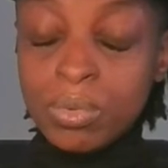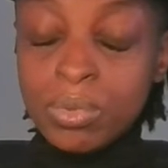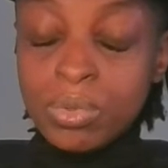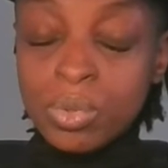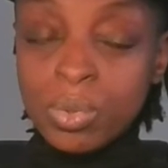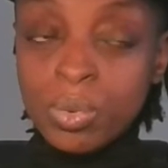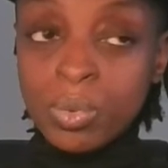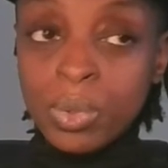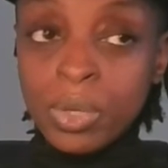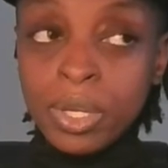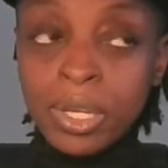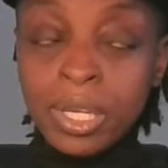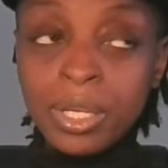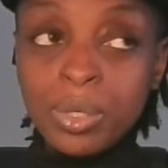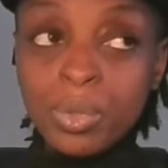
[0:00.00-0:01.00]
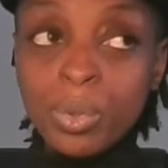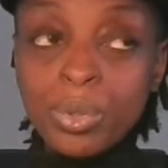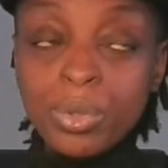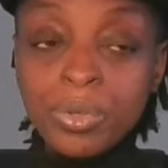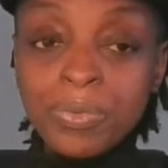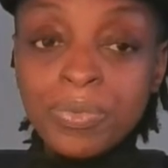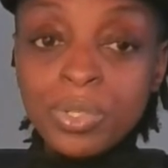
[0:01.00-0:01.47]
so in
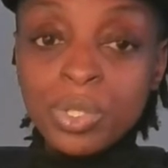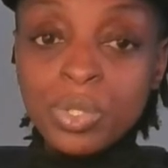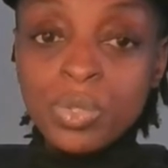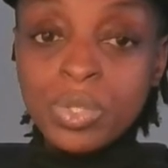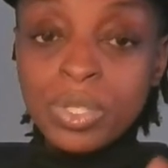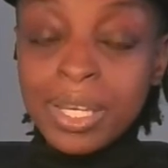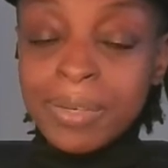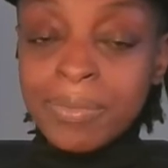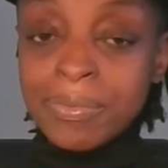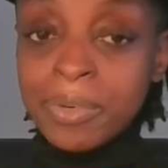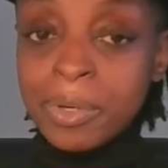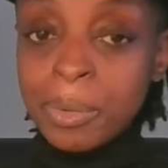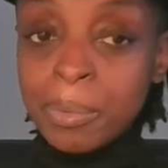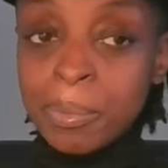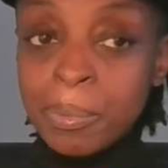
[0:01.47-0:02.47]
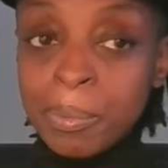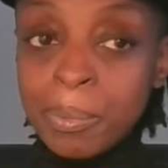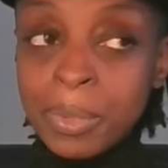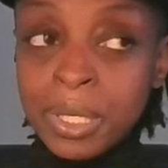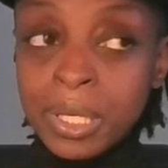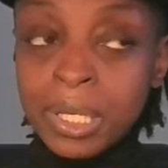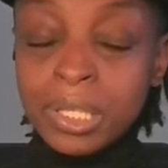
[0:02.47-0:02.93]
order for you to get
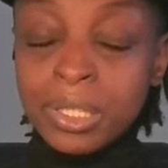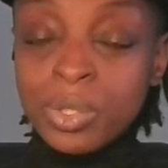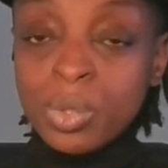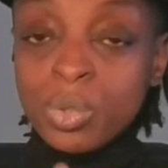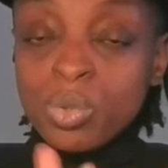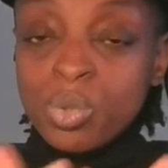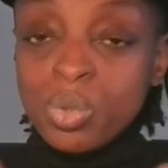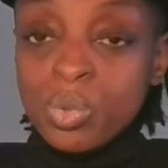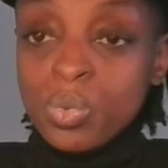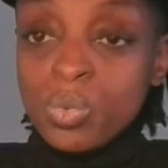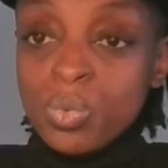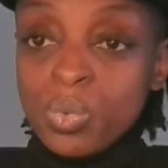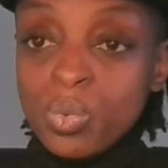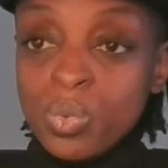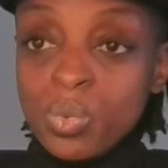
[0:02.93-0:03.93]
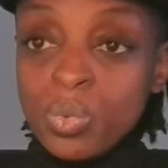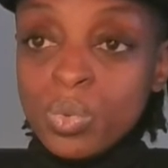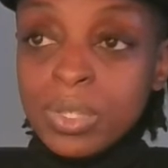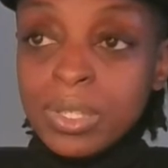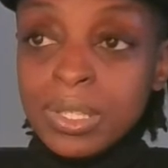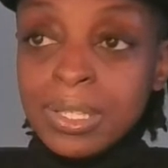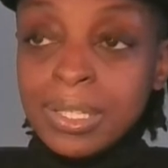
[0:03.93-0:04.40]
from, to
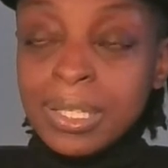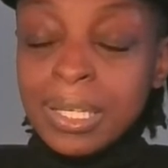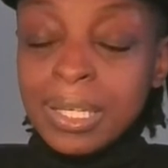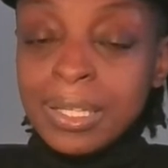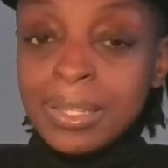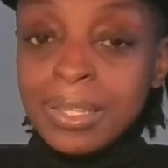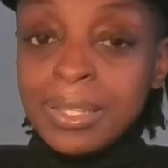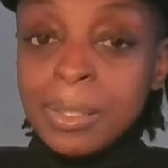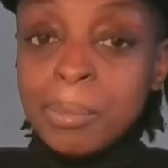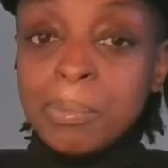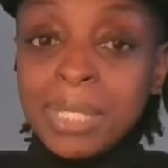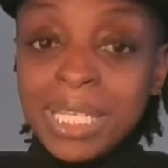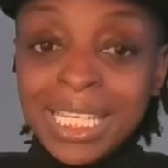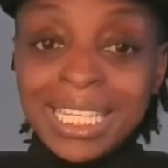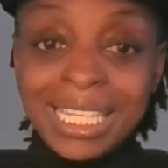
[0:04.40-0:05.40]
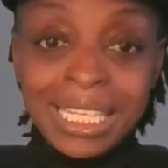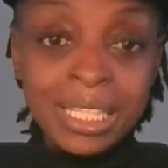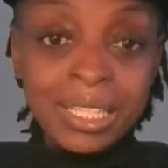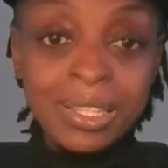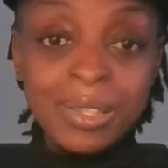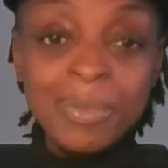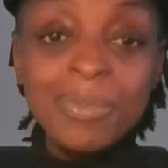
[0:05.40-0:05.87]
the
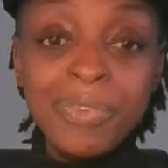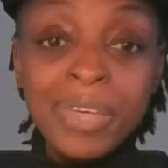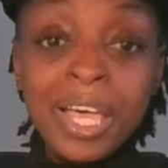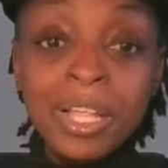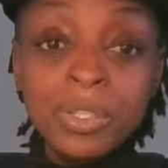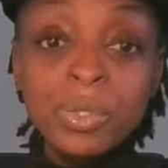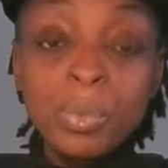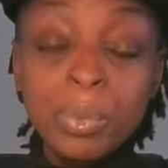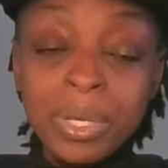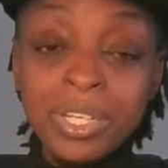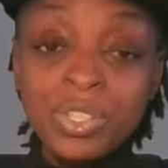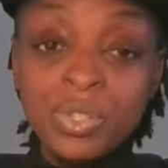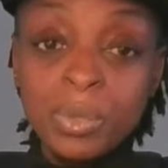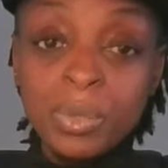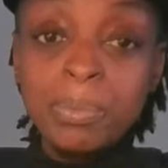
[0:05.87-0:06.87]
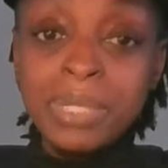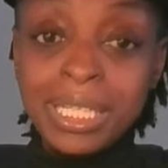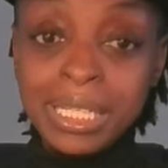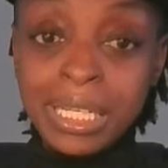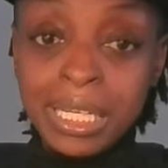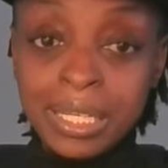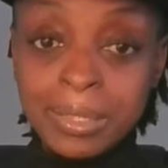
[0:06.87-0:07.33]
meeting, the valuation
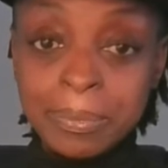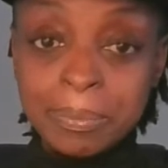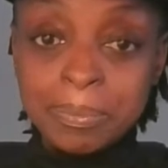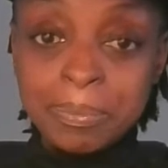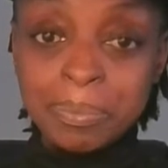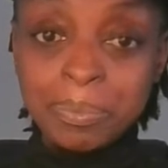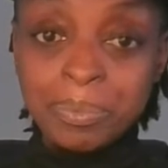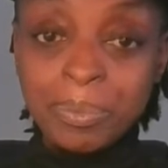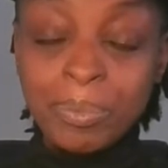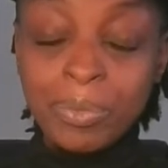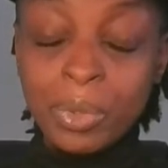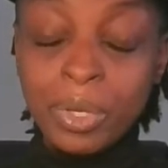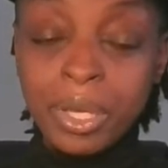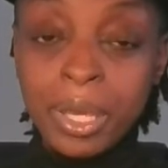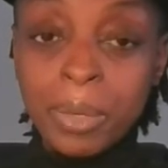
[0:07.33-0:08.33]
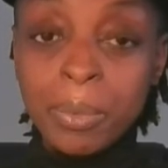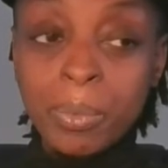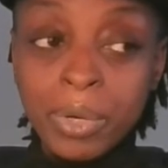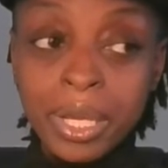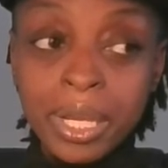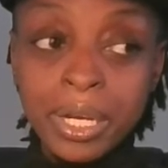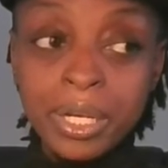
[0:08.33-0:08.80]
meeting, okay,
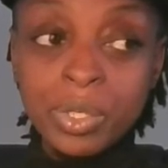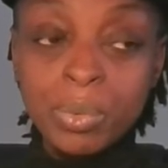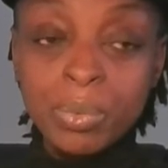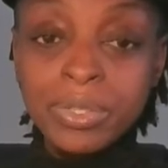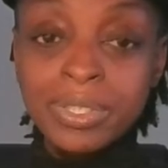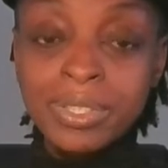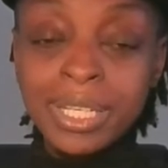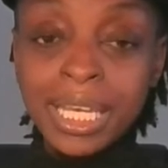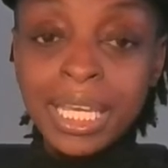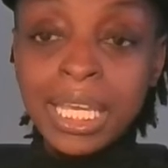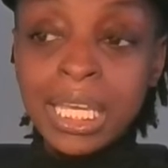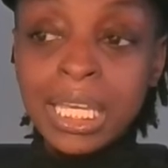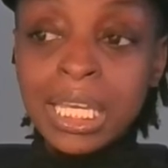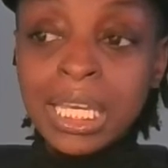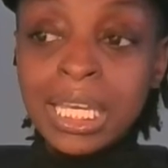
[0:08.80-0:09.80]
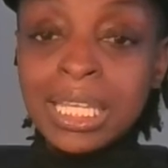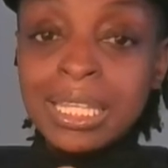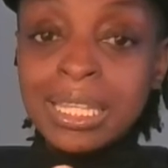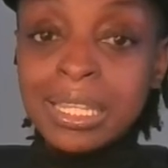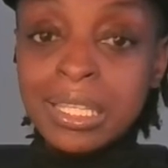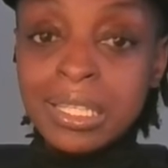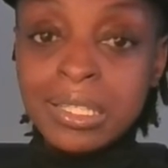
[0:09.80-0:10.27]
where you will say,
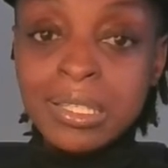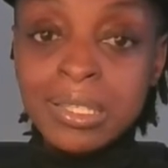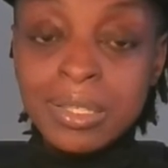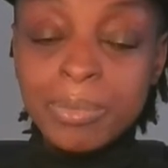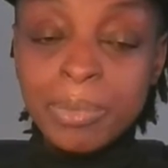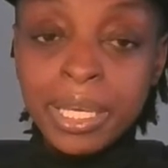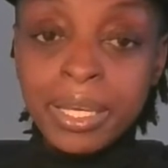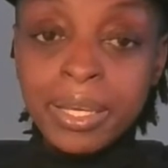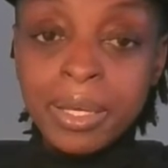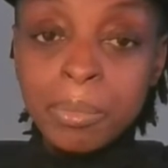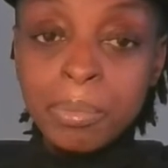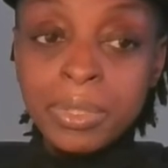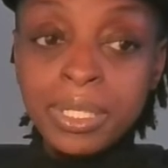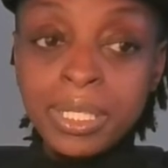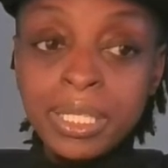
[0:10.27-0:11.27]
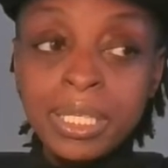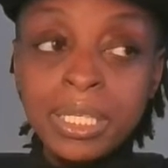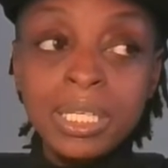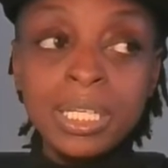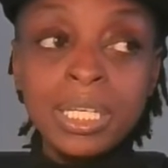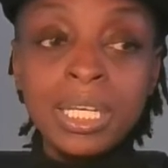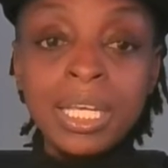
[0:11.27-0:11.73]
this is my company,